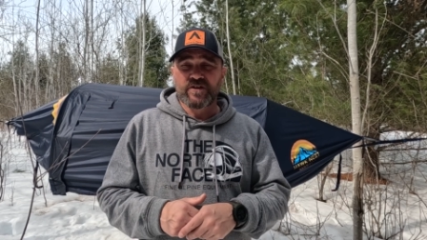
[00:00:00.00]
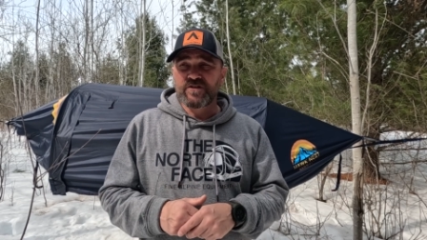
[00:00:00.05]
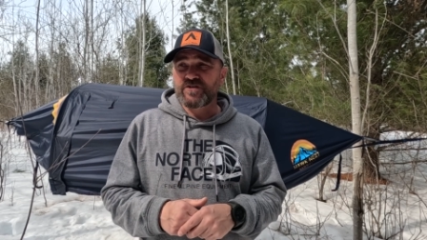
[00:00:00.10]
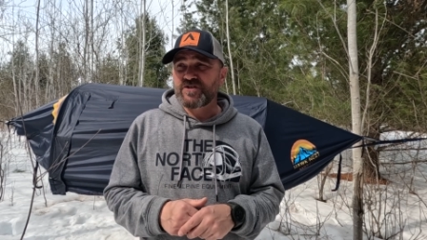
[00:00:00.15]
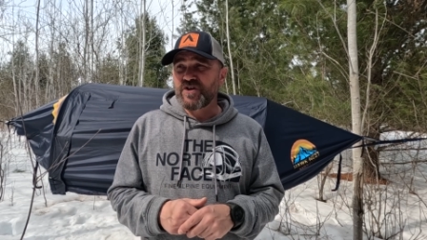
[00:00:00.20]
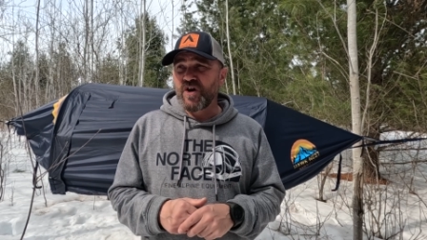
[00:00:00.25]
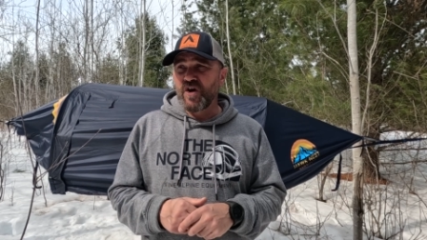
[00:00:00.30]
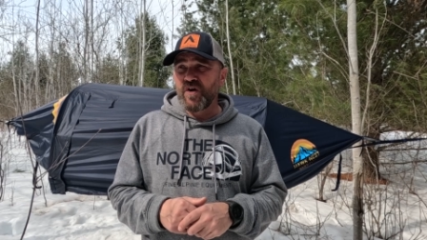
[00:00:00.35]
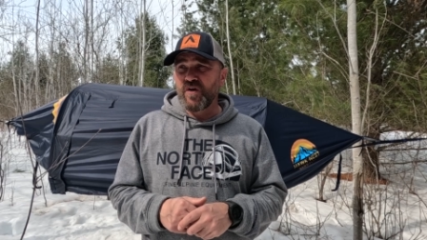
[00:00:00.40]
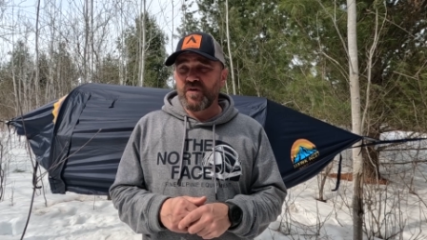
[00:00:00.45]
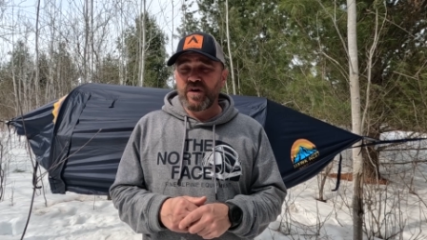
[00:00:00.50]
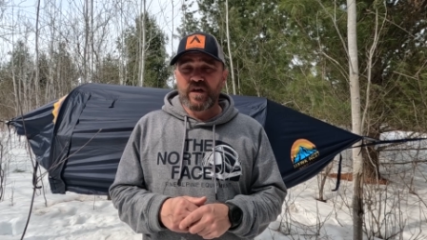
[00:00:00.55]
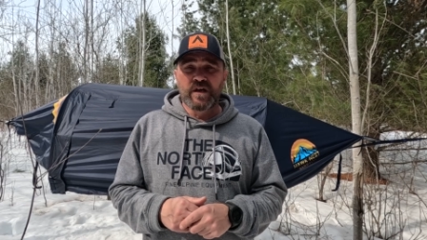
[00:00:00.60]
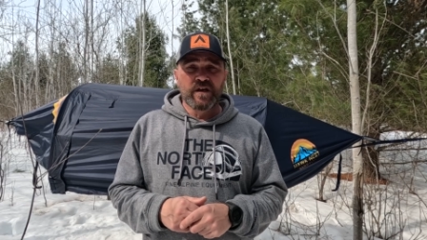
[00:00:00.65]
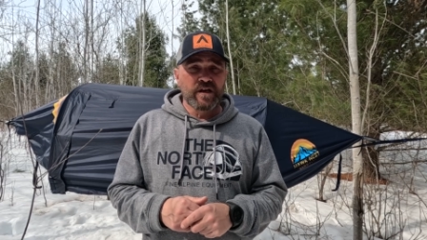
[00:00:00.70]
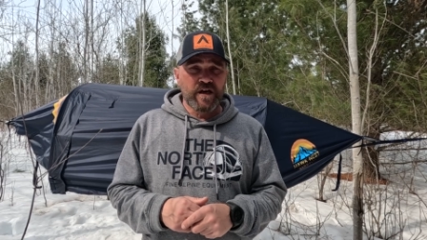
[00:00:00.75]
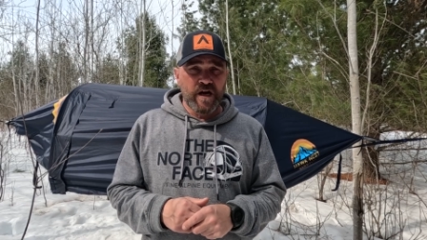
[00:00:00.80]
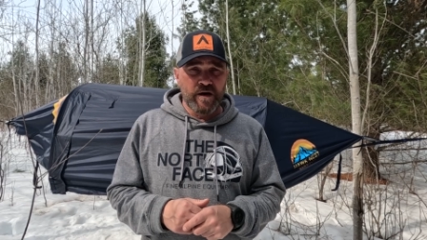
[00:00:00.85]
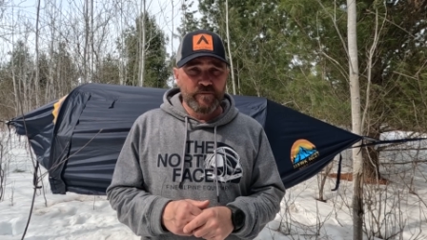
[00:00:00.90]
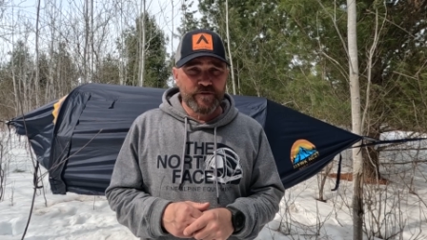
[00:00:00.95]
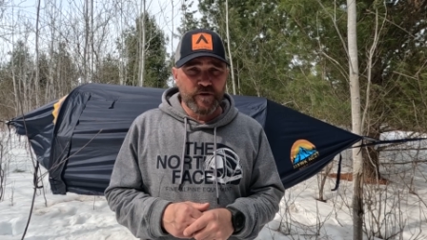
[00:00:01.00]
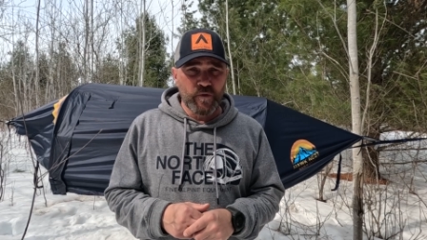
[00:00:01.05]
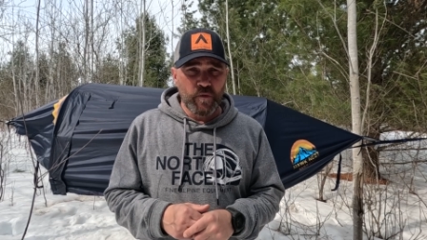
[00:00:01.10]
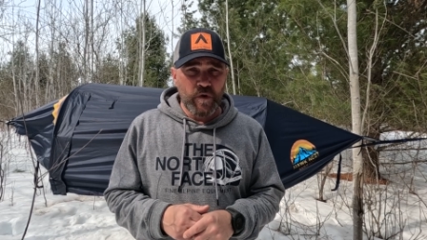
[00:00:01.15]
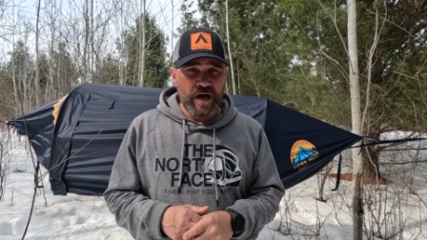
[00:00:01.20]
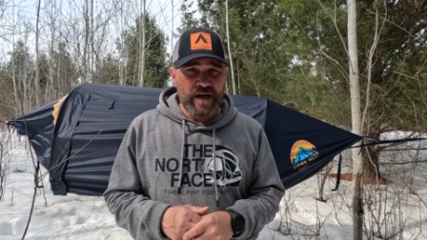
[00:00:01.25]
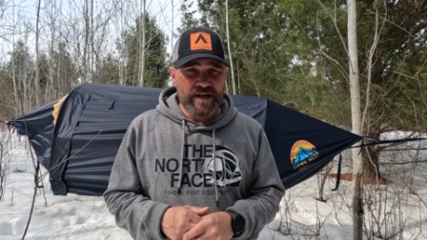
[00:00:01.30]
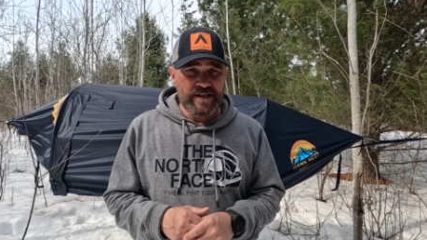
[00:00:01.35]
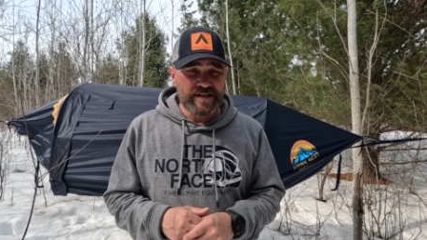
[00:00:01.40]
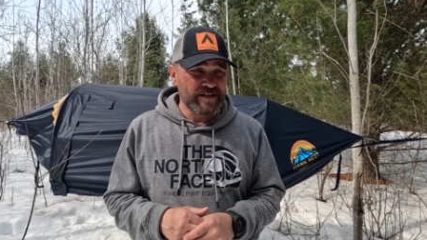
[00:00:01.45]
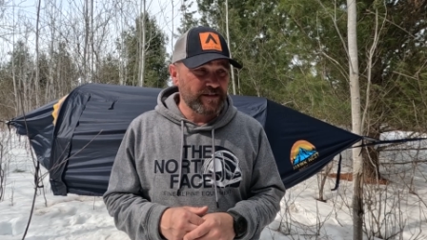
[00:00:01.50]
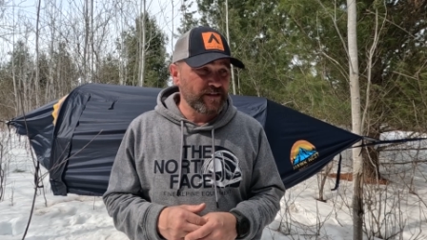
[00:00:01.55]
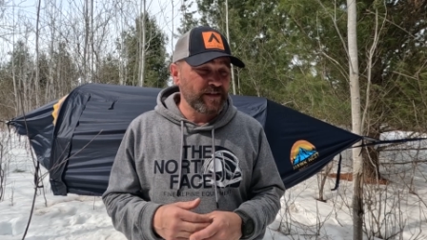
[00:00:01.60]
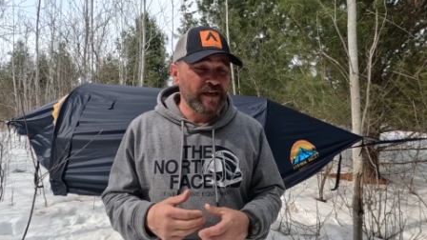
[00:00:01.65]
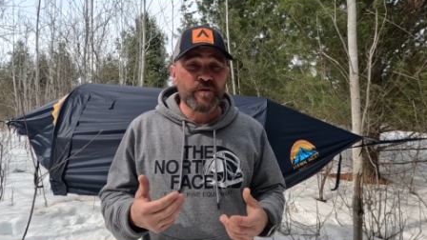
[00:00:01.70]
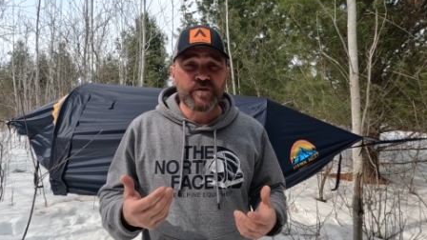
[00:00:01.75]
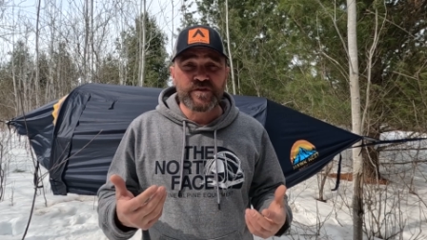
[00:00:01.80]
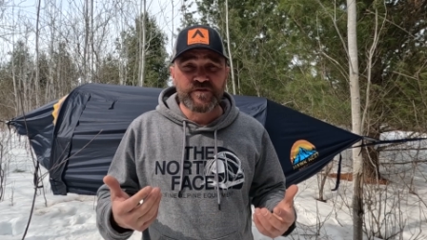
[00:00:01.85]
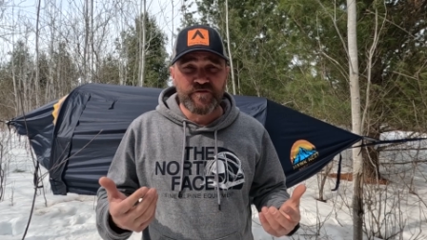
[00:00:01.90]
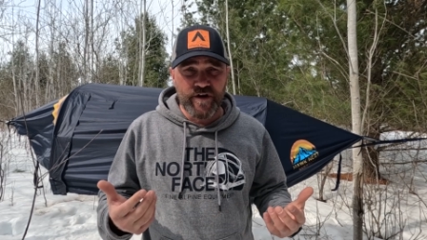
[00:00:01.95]
So comfort wise,
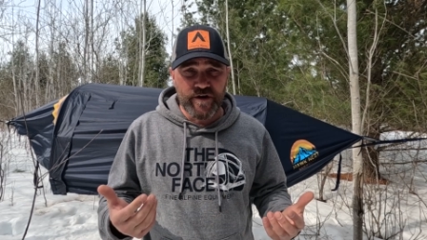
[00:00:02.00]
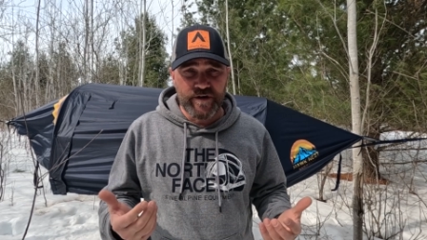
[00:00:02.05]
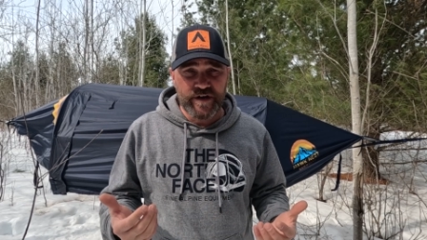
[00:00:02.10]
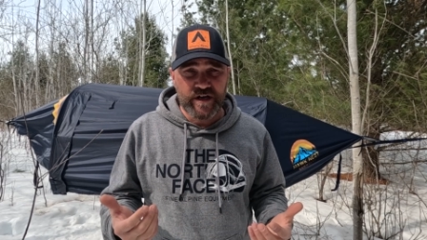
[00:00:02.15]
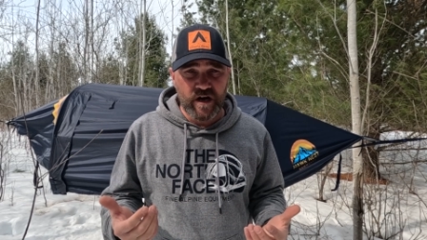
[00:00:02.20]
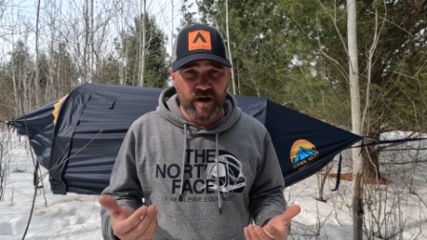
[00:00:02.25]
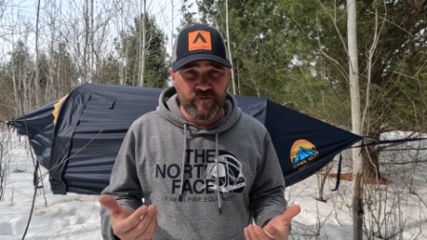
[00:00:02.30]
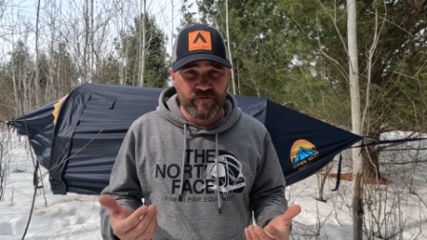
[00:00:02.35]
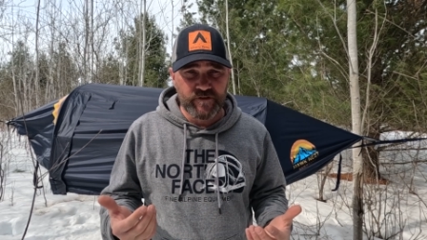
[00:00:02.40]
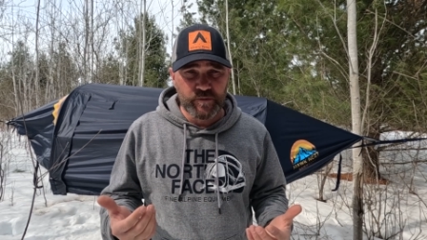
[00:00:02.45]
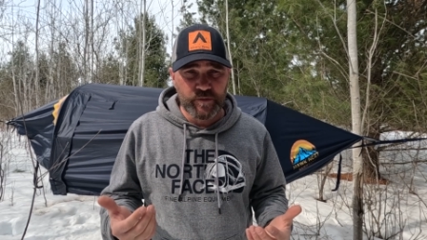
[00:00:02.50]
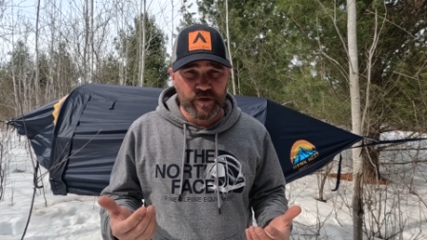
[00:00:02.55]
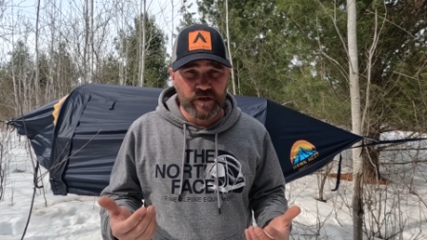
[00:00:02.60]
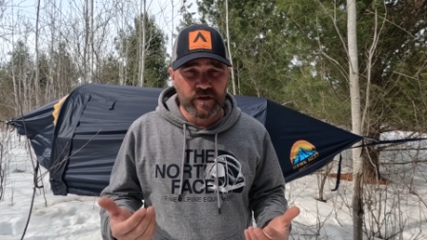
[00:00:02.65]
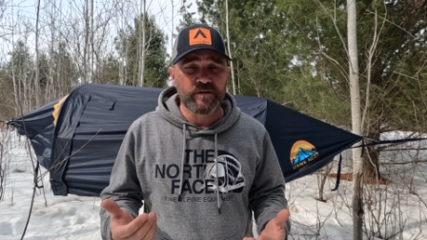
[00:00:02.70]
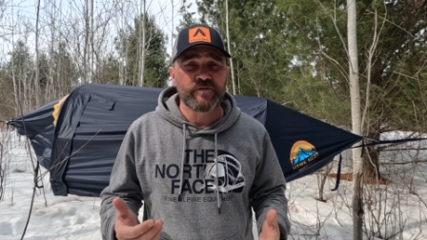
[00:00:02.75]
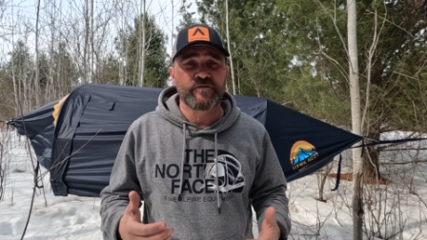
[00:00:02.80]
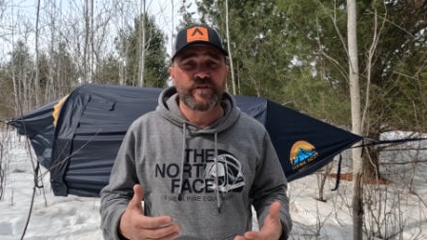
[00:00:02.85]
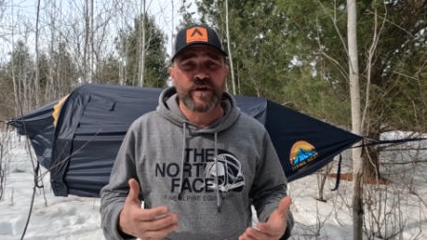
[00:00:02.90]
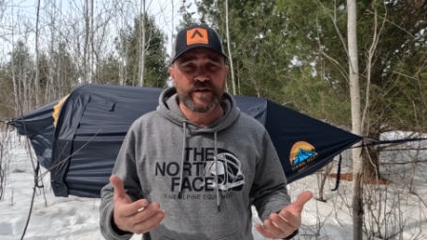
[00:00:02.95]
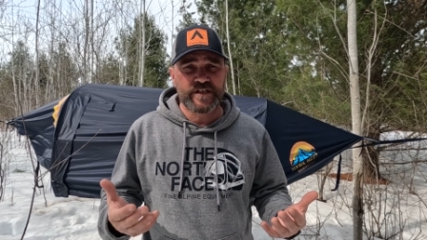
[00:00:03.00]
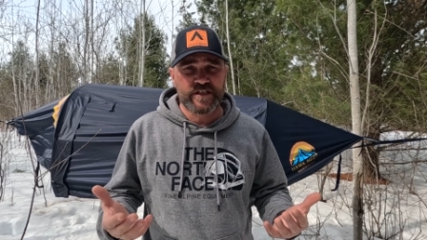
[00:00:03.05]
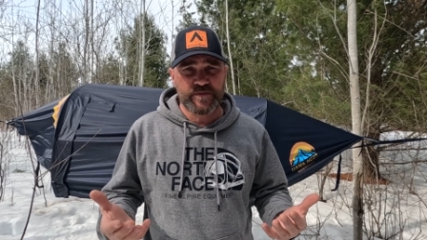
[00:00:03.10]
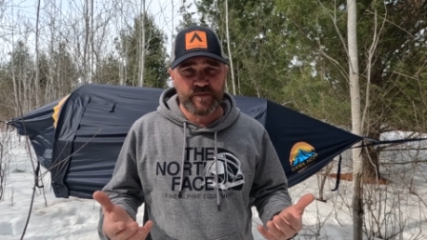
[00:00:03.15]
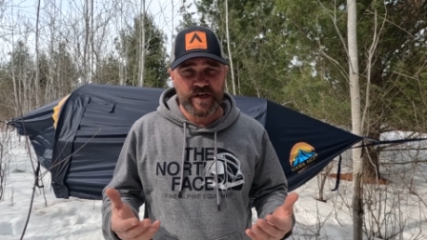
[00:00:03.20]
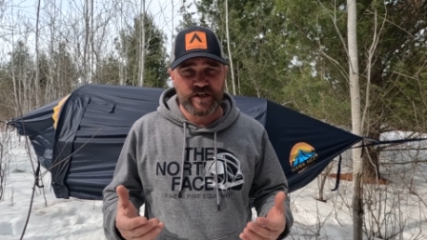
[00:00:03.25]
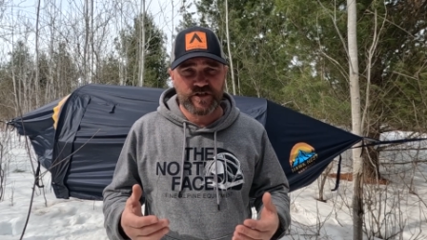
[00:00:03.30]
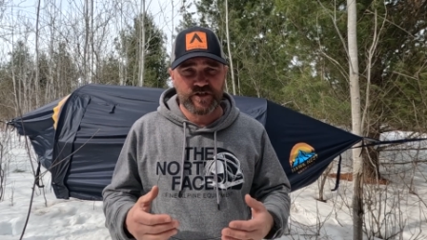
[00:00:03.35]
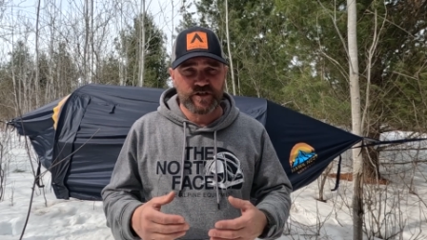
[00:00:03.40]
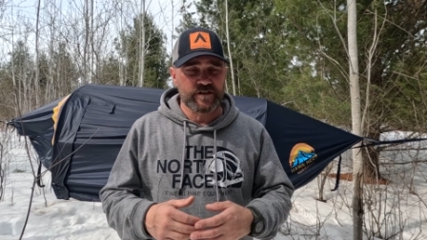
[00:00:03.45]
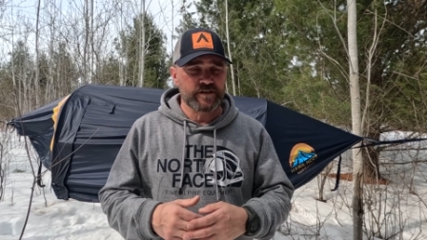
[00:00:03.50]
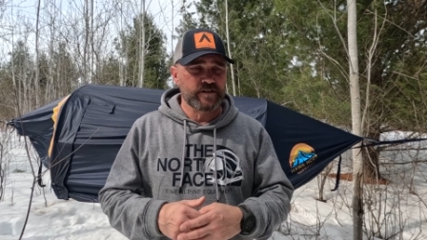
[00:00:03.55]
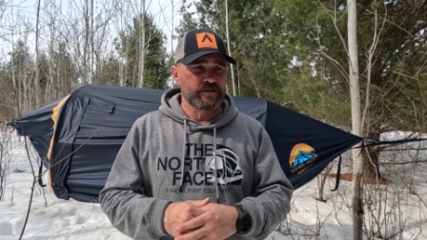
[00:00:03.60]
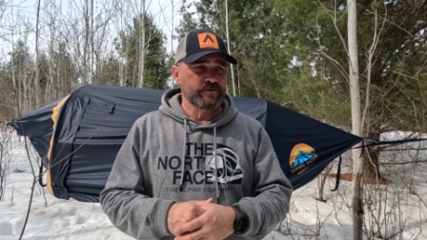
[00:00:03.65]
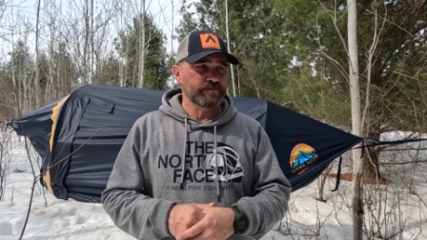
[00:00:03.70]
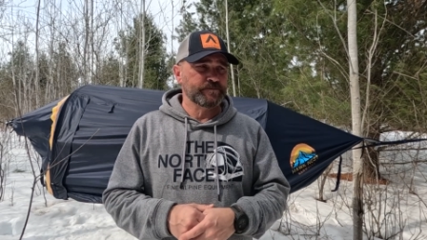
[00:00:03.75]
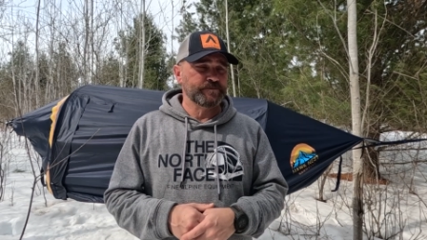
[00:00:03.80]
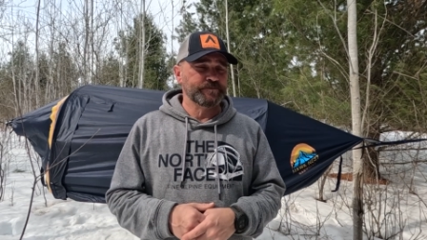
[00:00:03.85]
it was very comfortable, very spacious.